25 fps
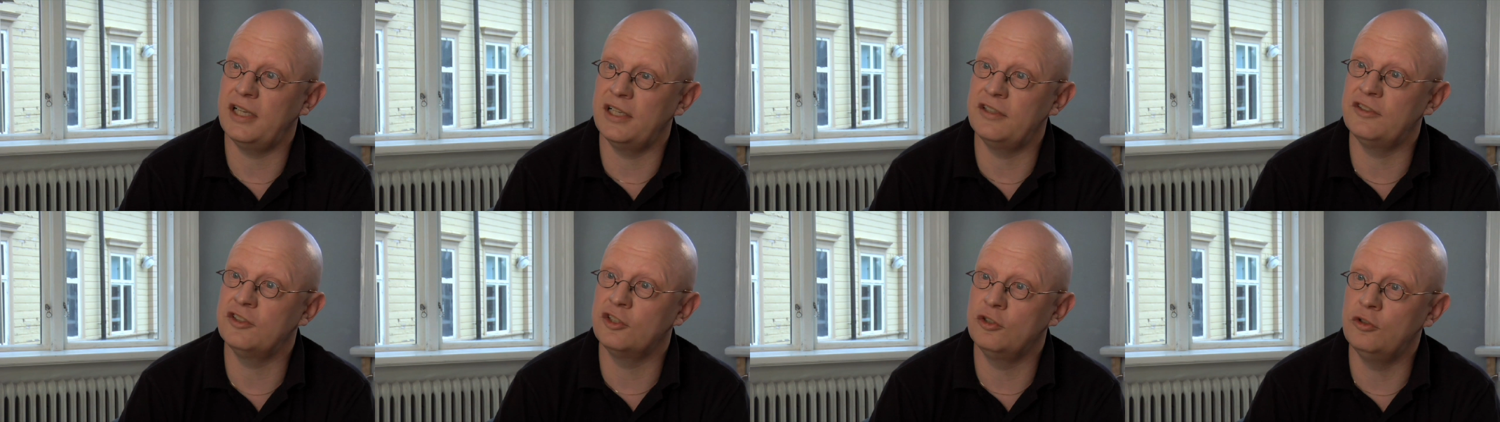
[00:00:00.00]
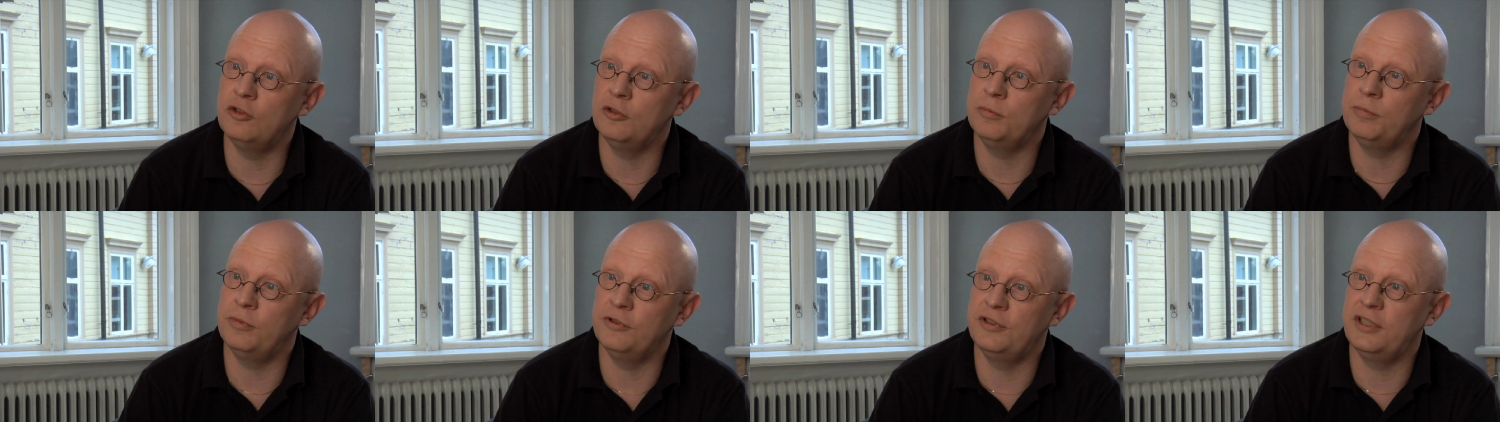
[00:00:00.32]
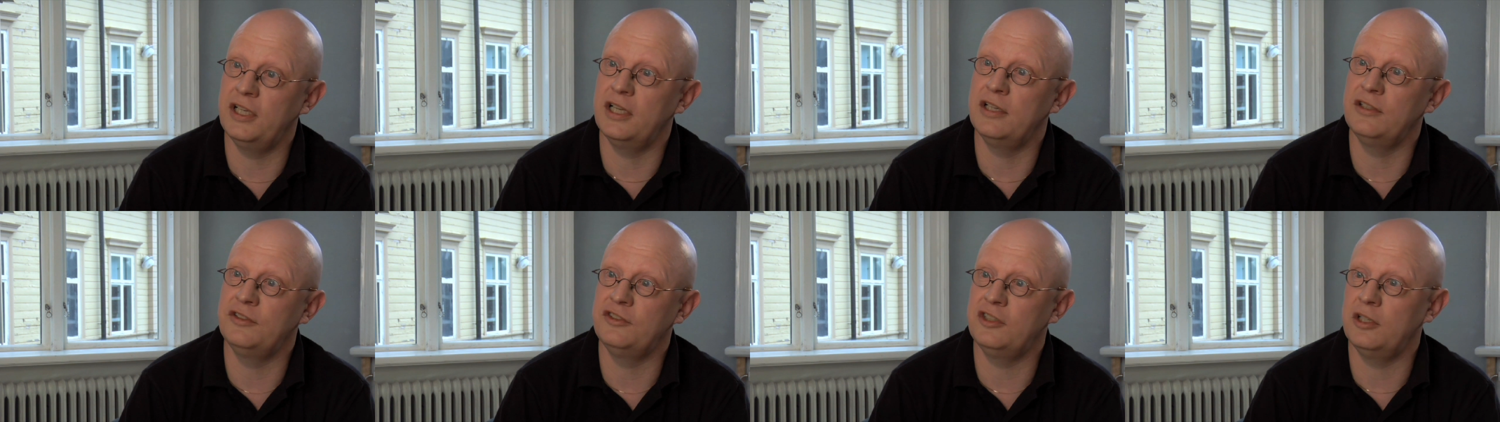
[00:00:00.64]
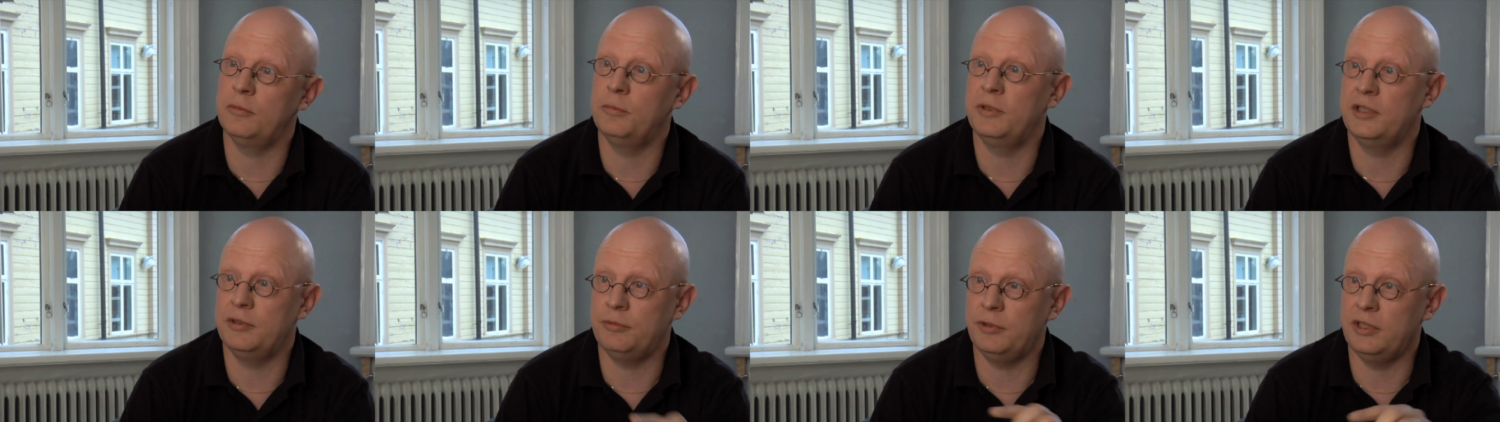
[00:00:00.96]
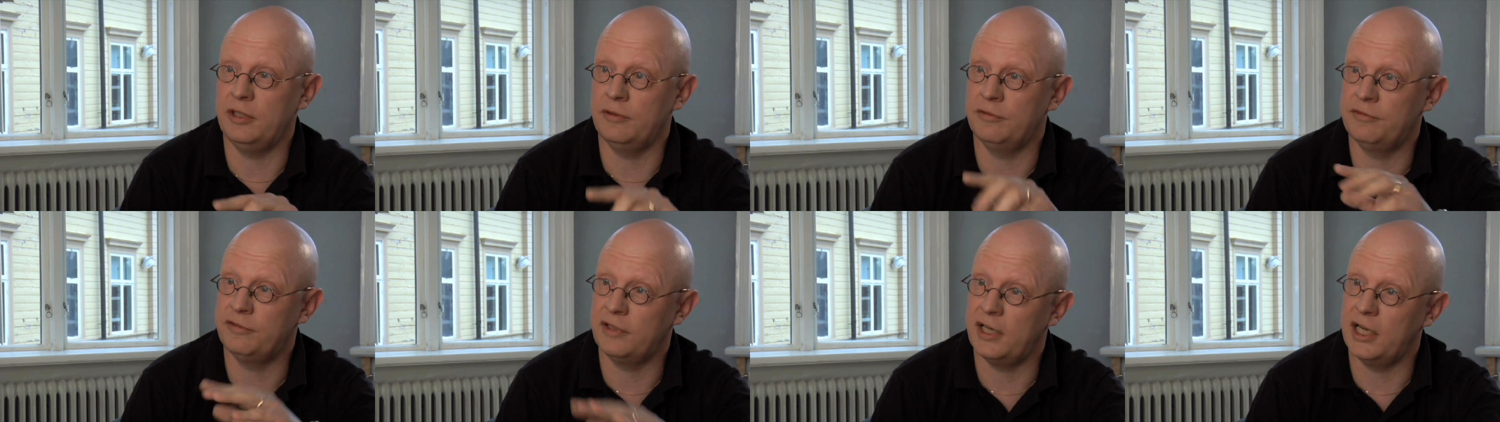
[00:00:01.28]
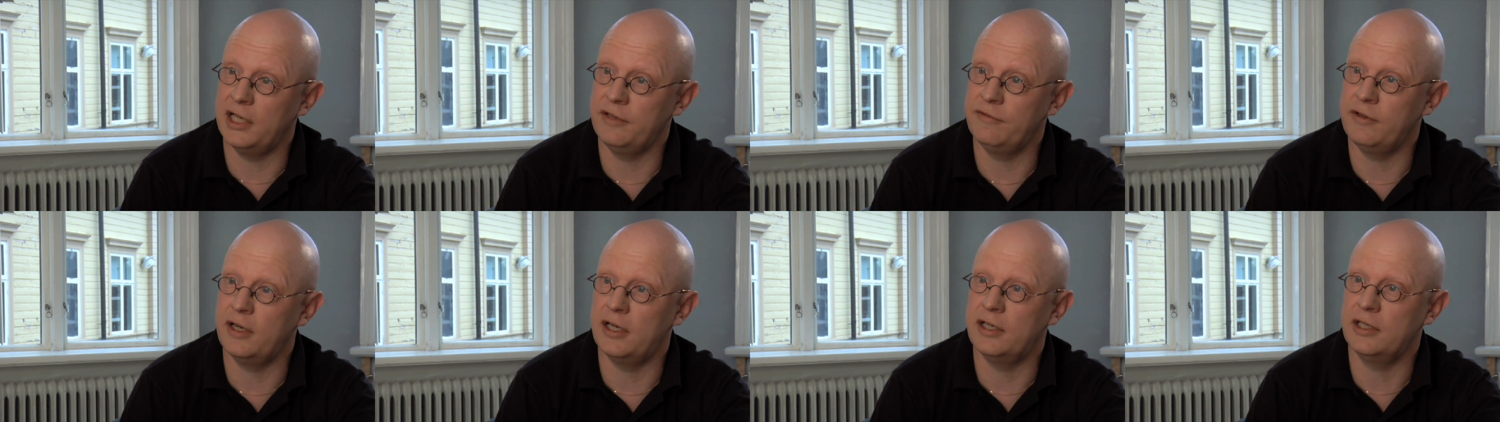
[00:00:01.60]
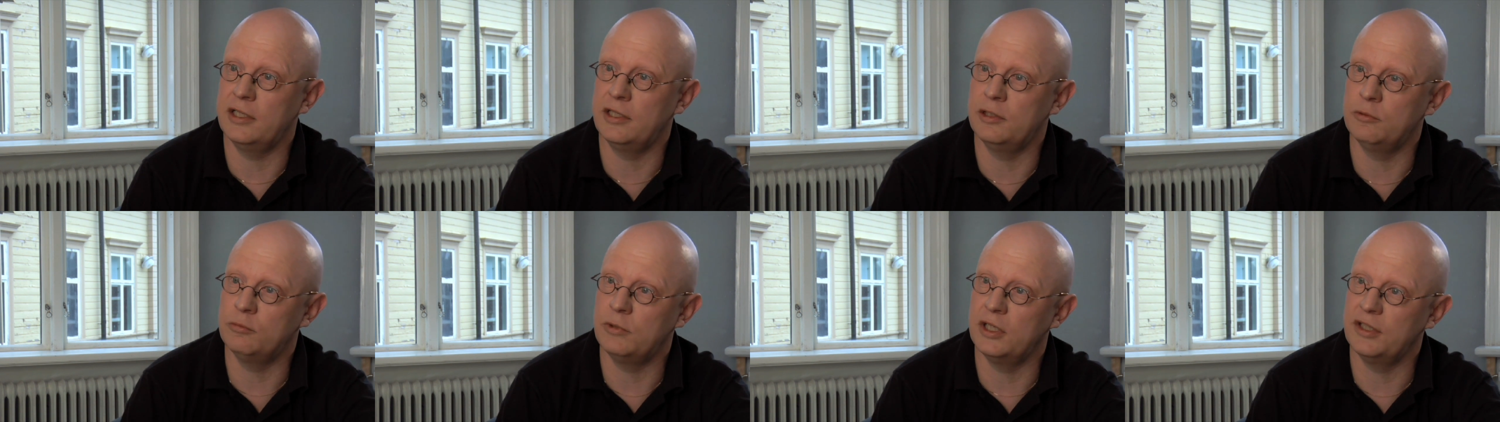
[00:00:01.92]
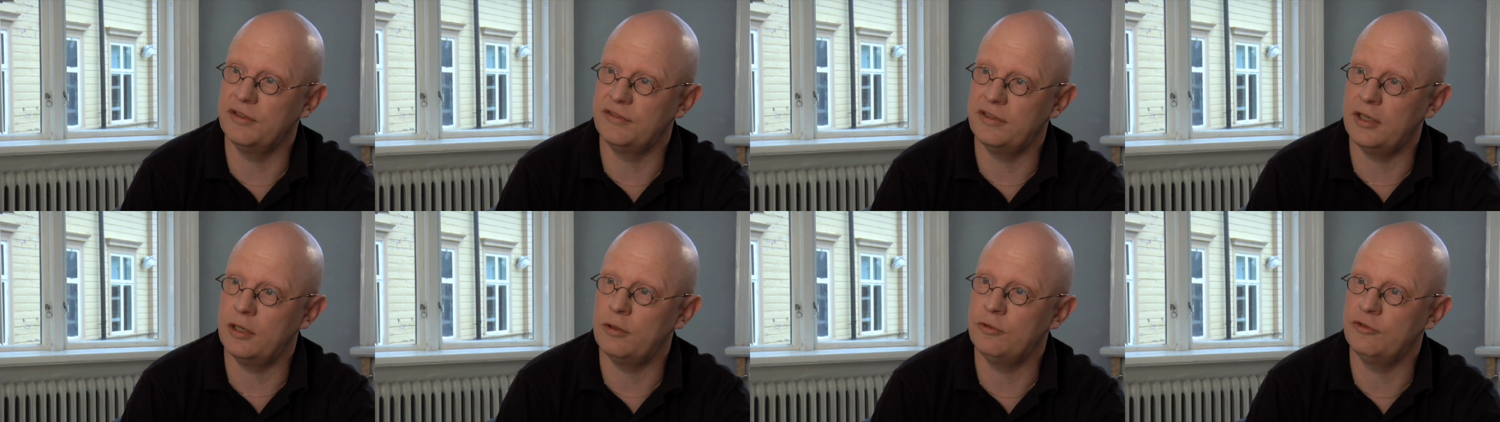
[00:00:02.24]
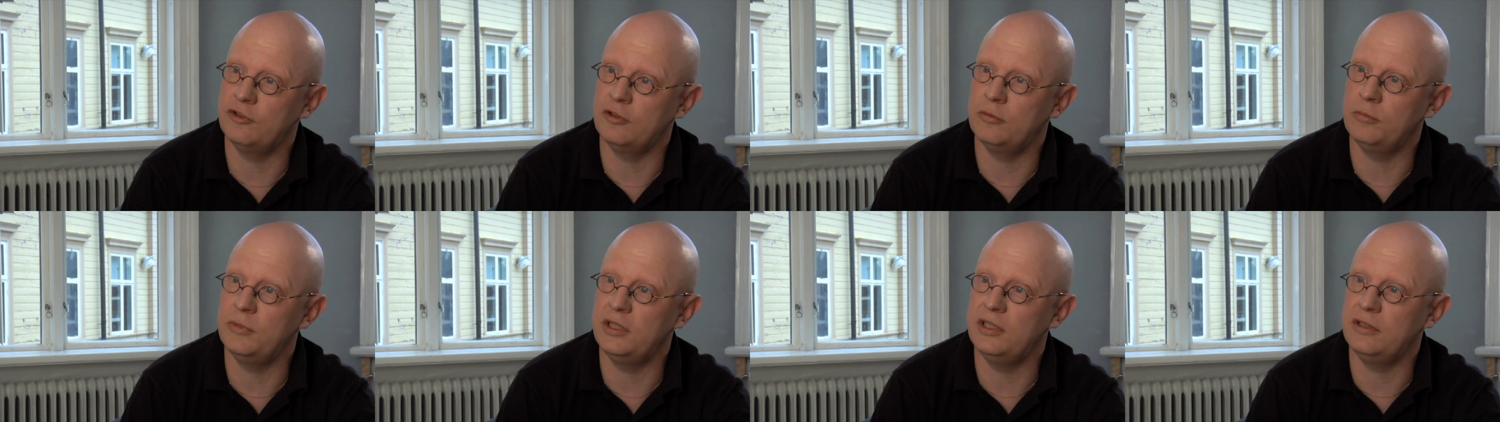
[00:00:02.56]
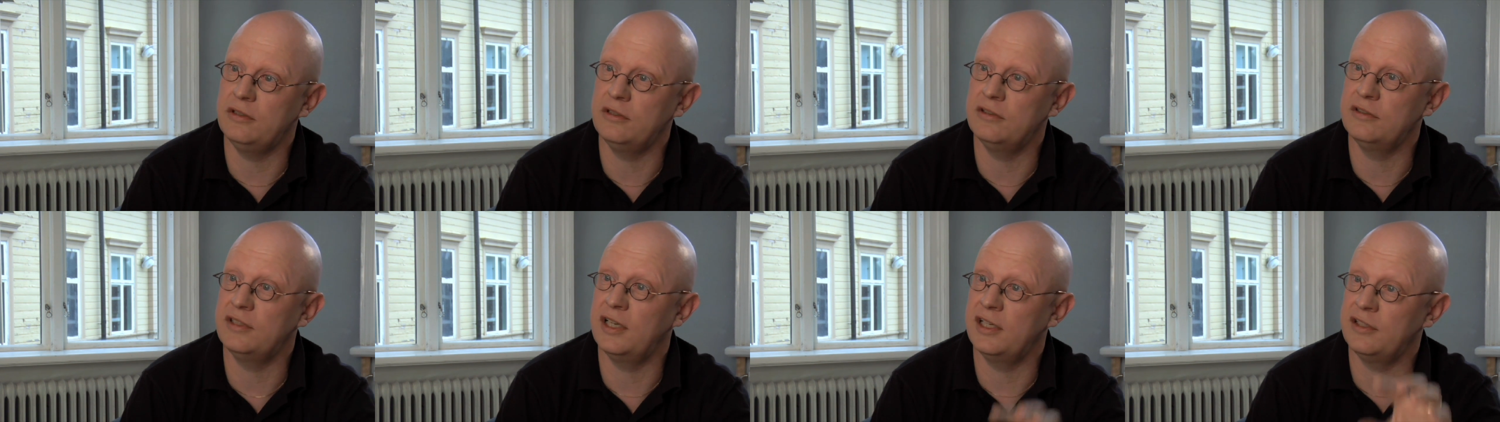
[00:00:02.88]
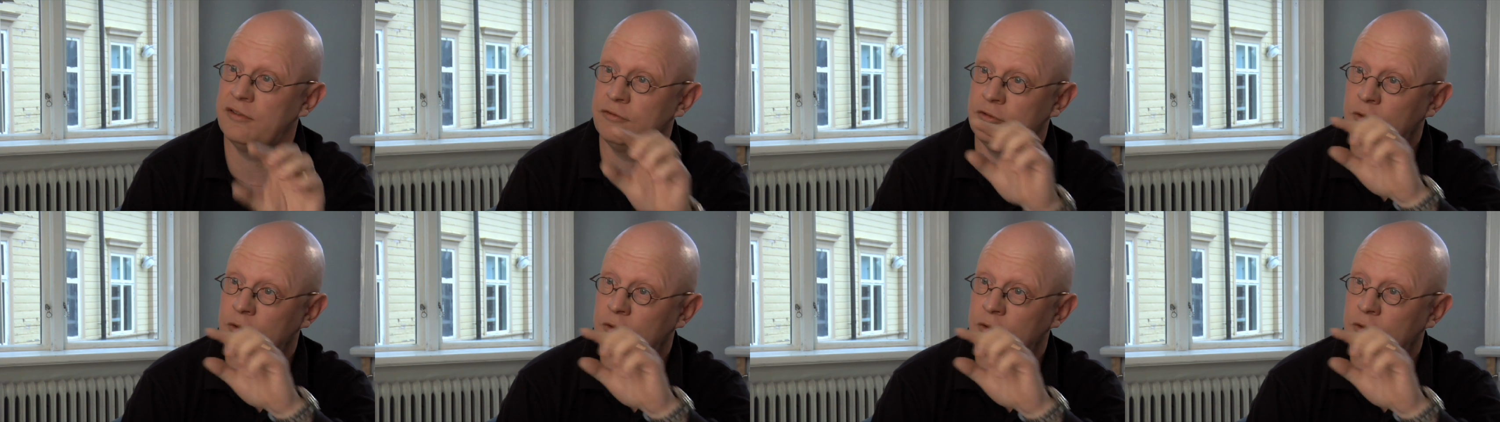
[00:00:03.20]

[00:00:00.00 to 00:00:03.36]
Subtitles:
as good potential between 500 and 1,000 meters as